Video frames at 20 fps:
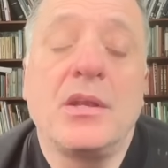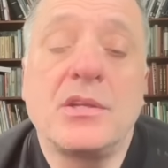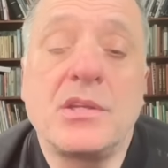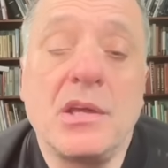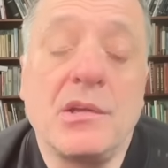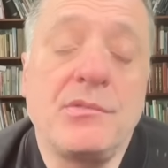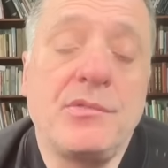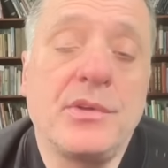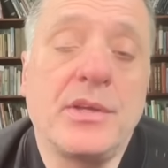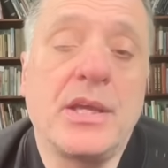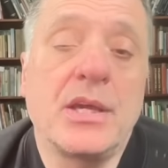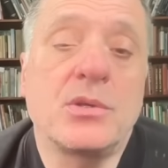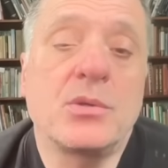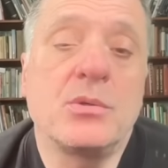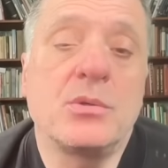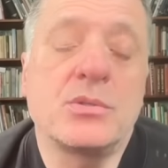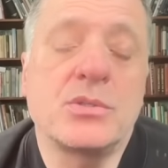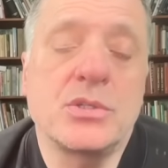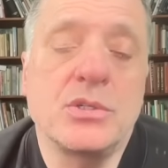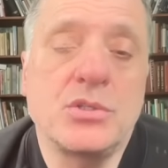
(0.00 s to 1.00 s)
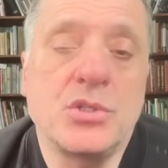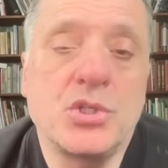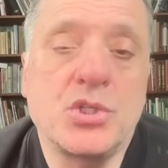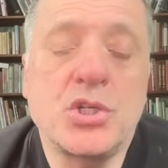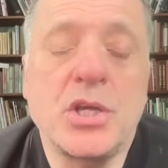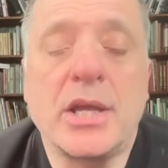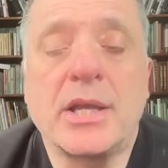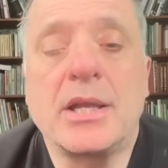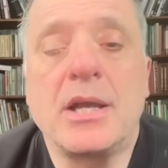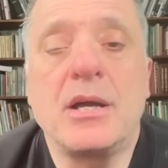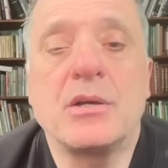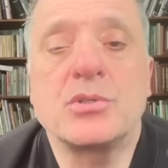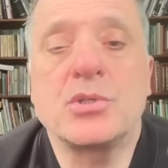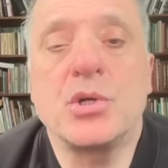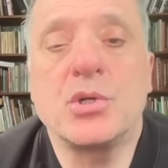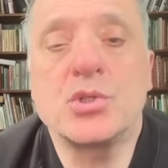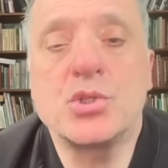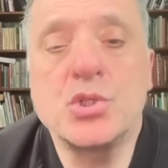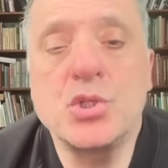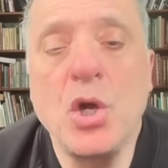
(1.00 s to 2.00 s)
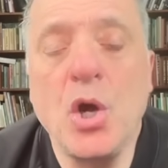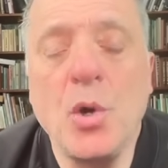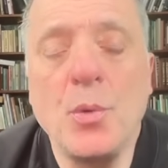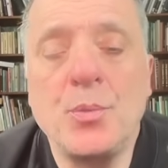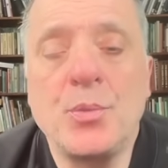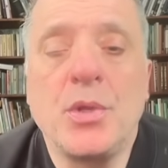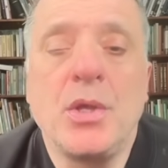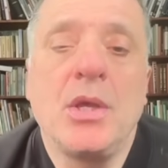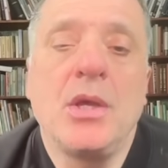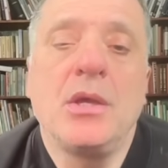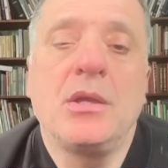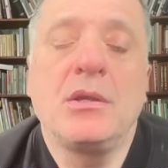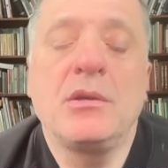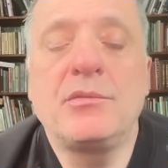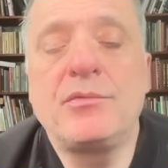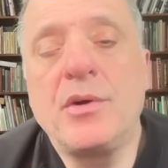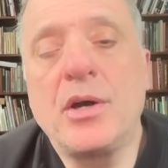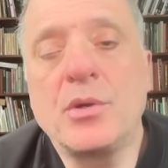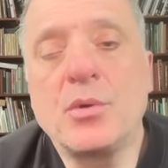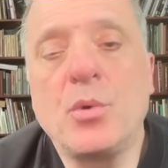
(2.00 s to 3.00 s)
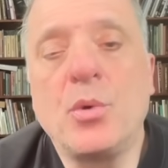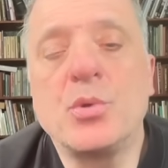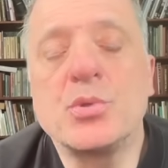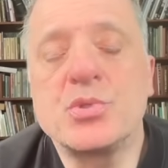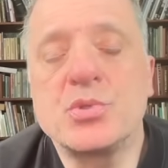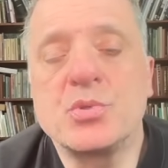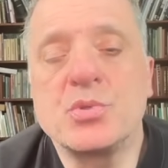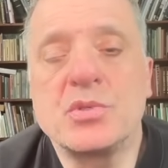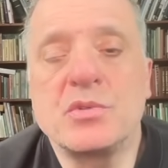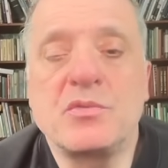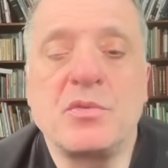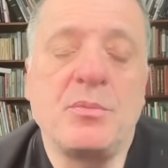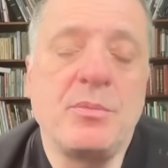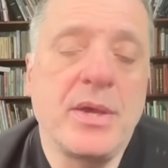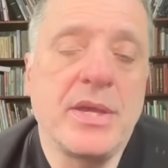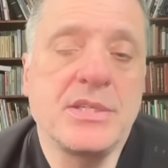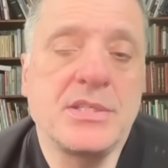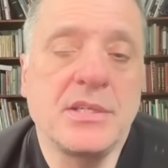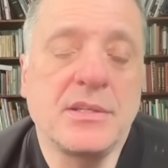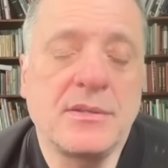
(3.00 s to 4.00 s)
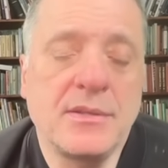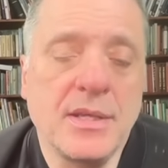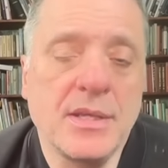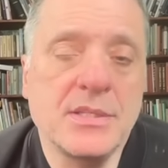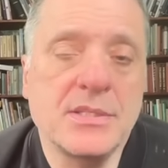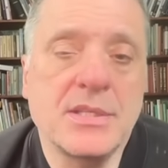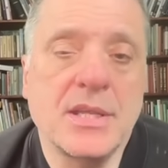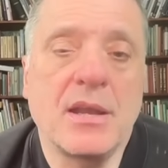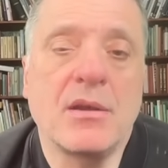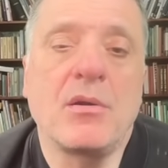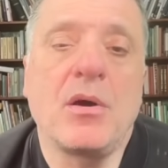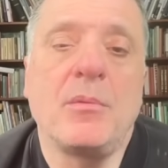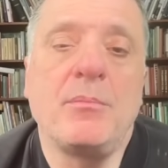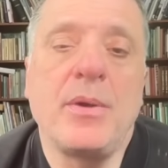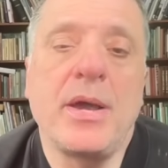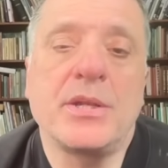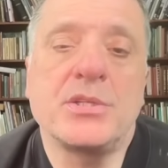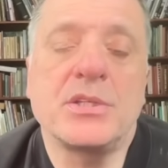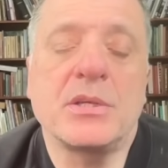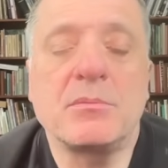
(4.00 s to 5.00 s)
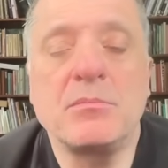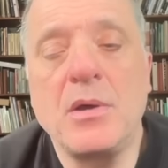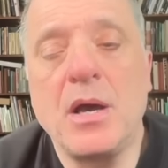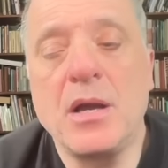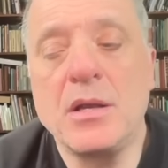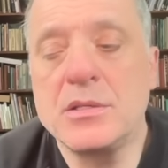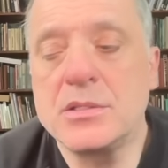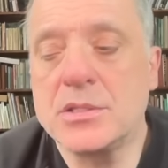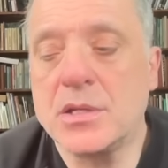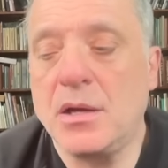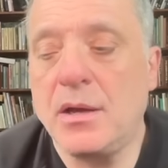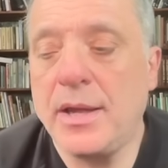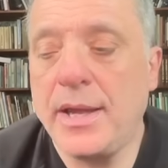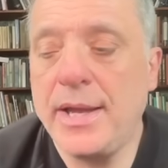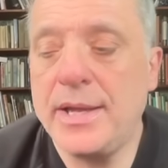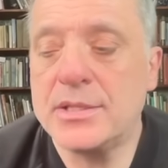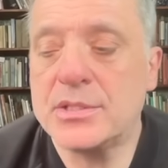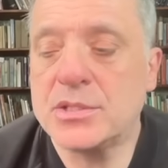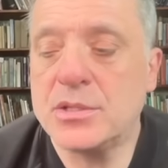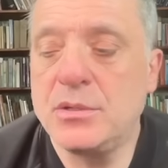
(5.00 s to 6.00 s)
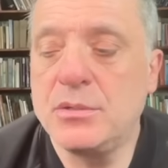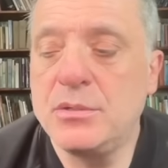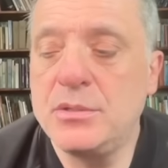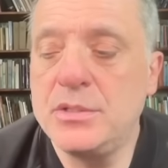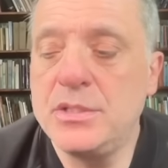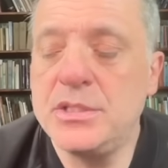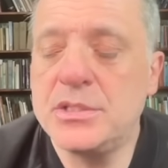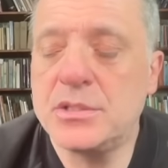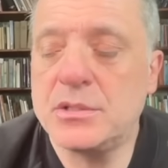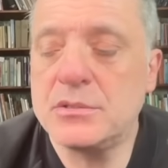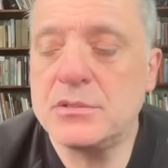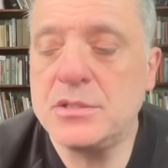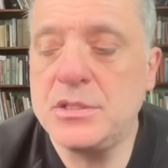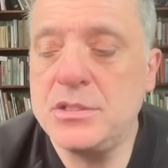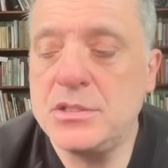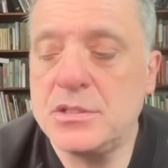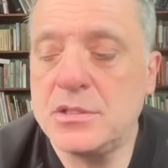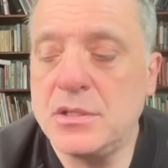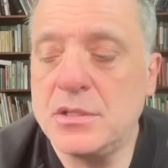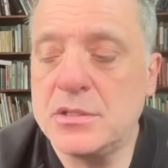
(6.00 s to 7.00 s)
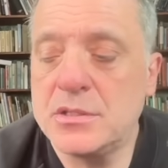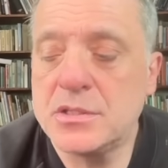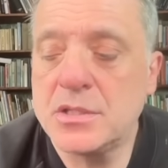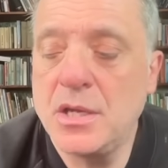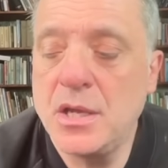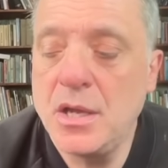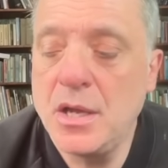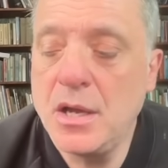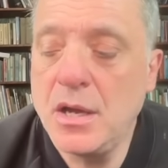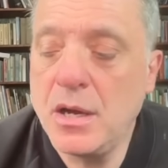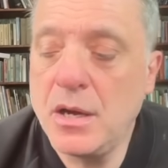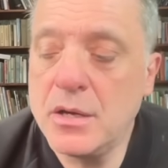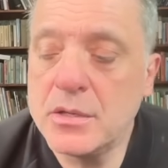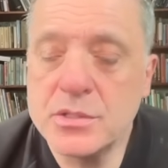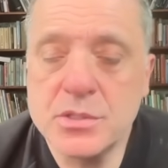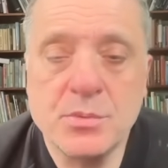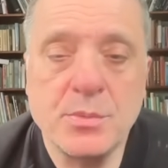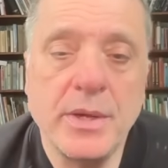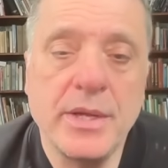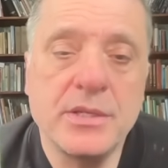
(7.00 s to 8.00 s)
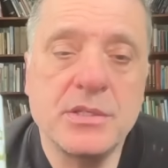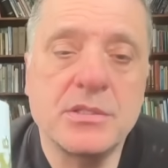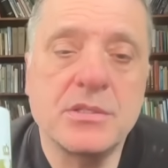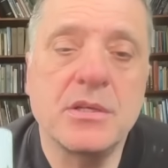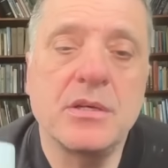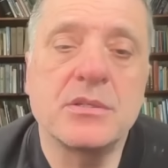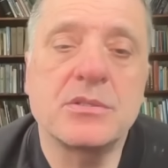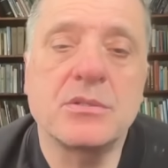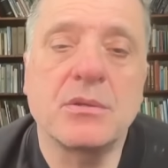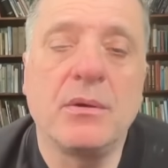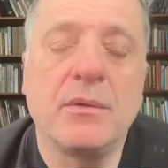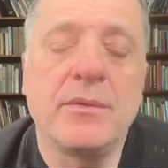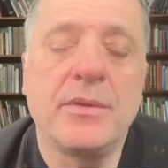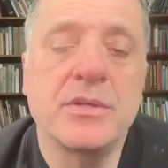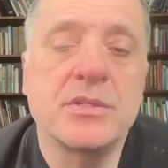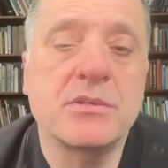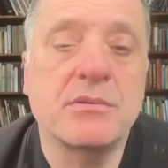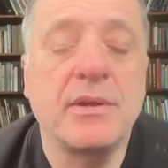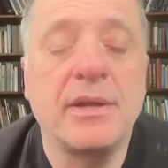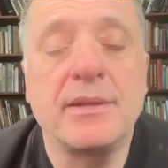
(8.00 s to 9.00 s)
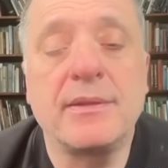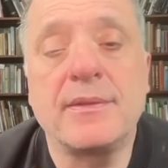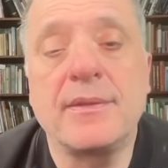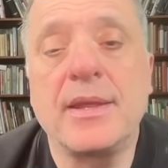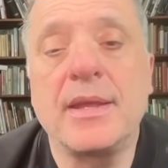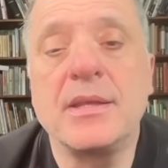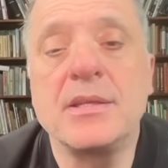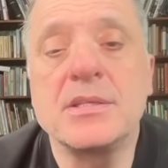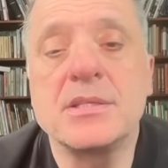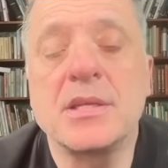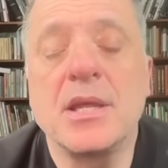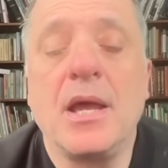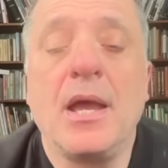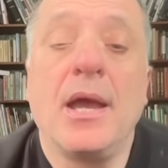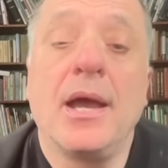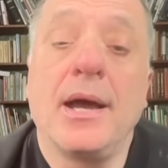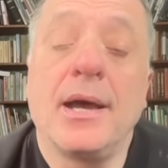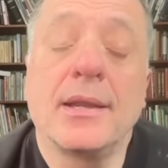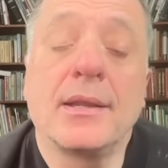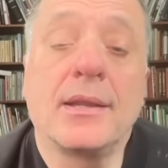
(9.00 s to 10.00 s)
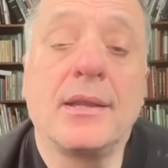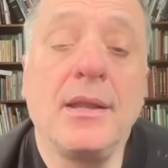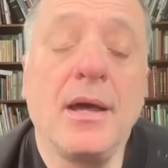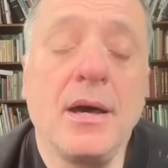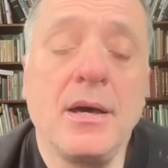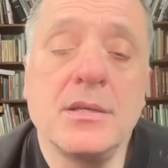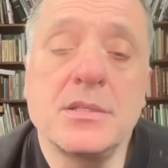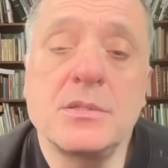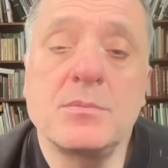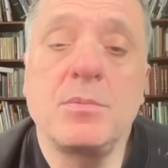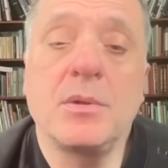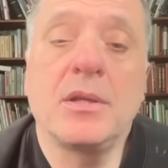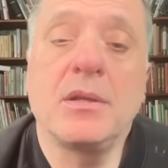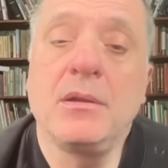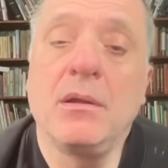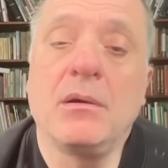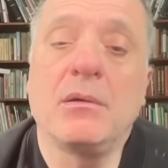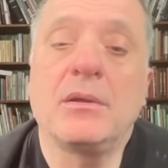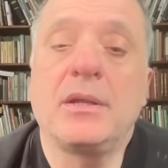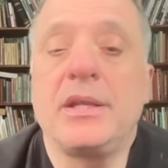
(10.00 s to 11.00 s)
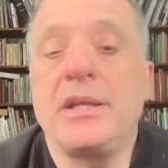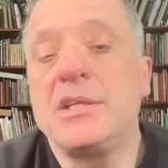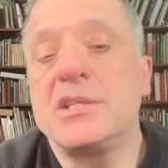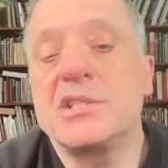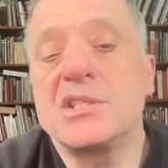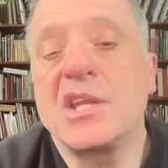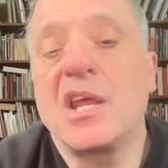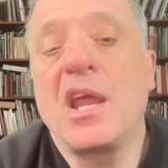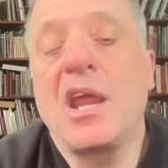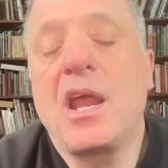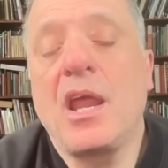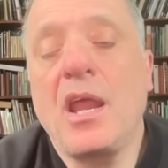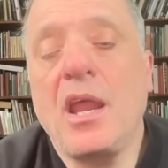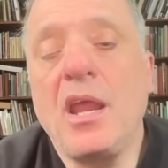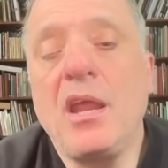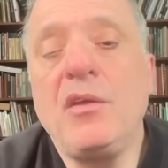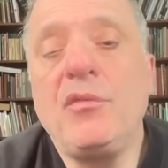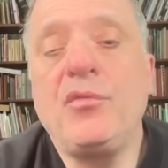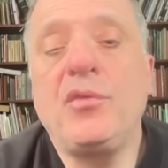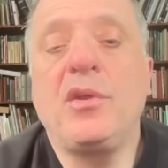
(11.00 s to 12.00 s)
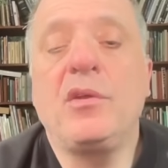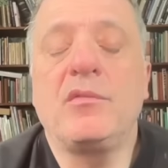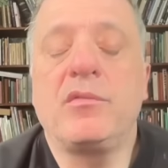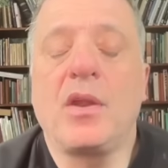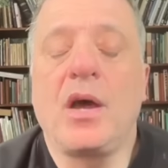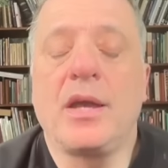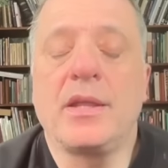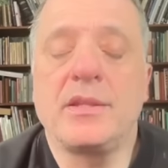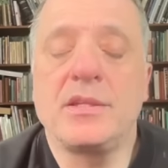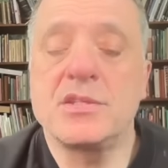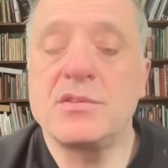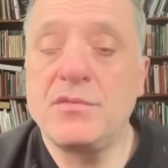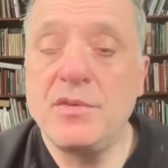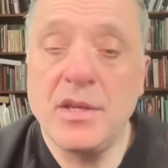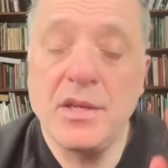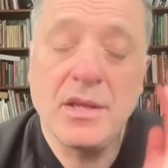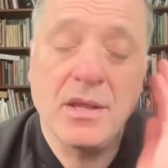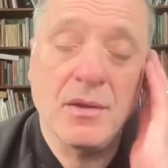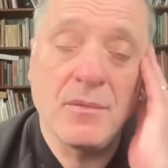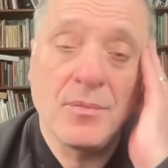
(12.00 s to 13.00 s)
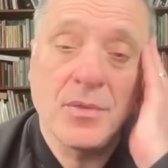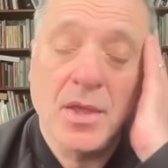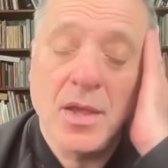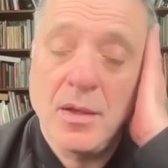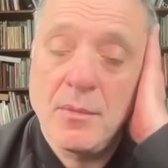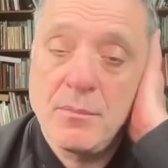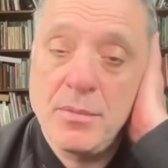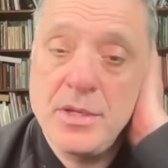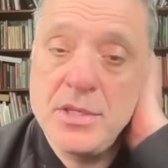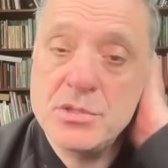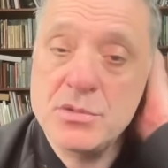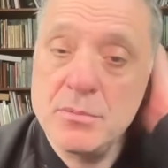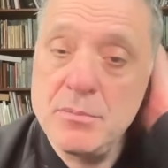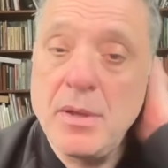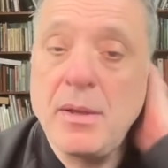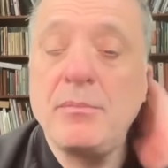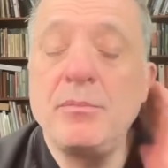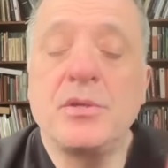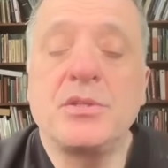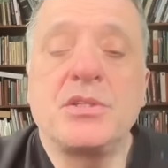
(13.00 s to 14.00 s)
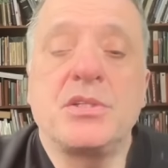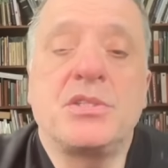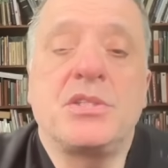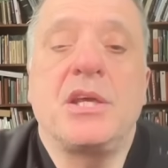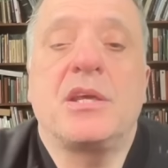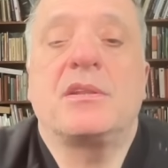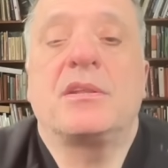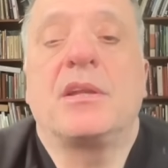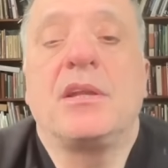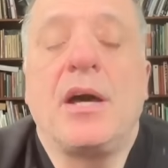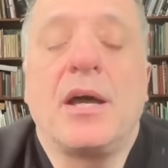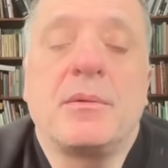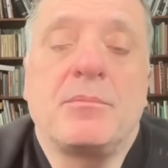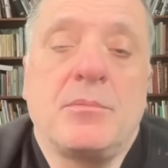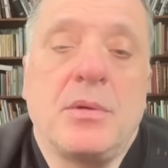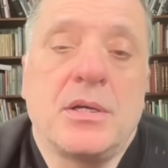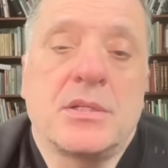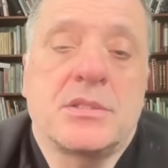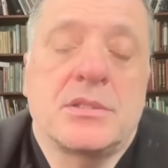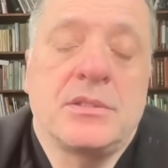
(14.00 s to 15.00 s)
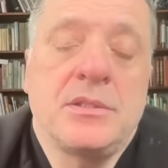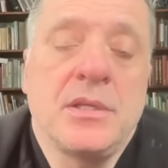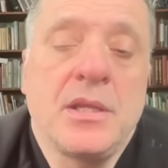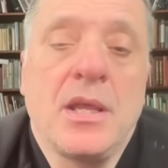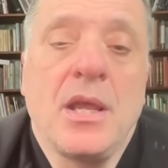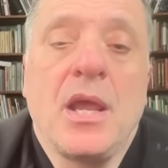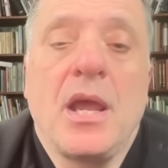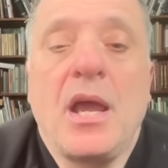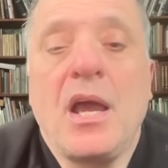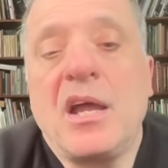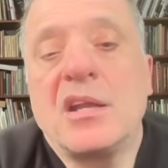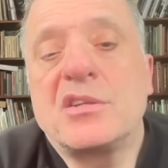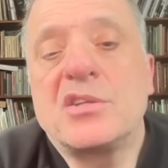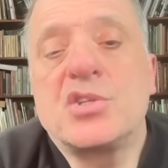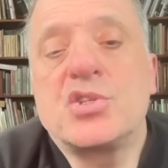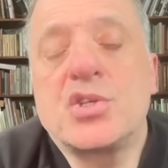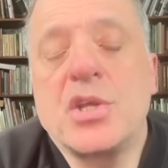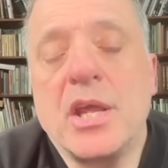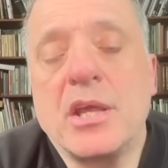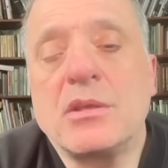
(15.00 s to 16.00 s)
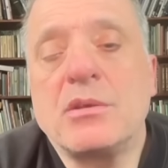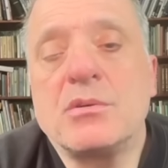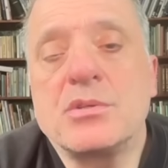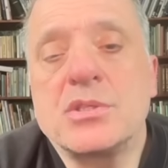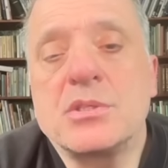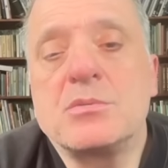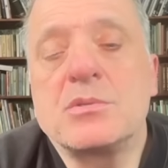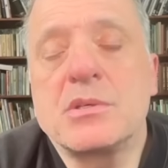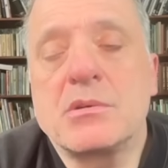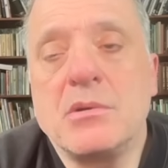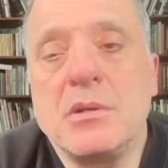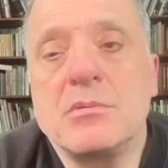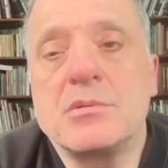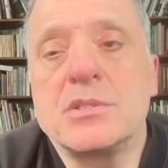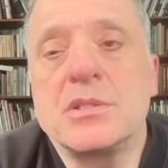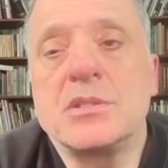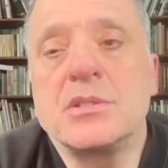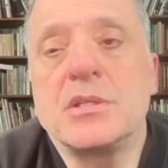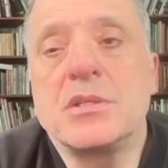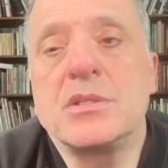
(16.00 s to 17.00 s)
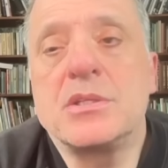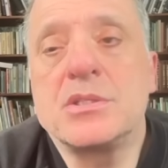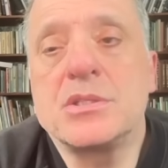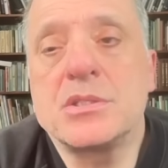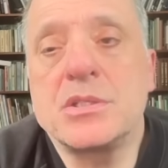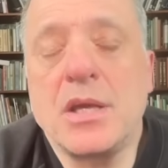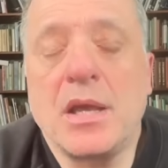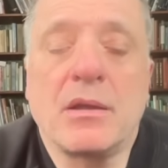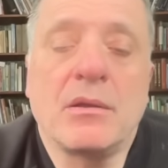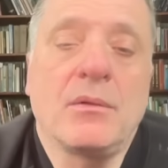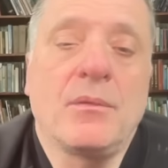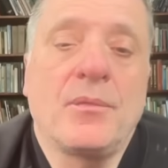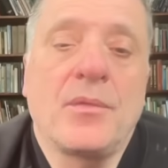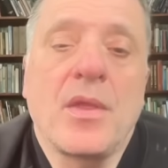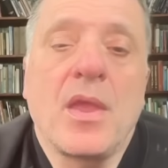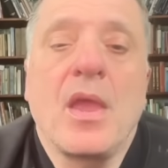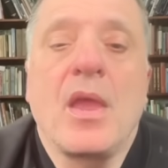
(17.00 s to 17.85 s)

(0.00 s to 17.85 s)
Don't forget also to check out our shop. You'll find all sorts of amazing things there, our magic mugs, our hats, our hoodies, our t-shirts, our sweatshirts, all those great things. And last but not least, if you've liked this video, please remember to tick the like button and to check your subscription to this channel.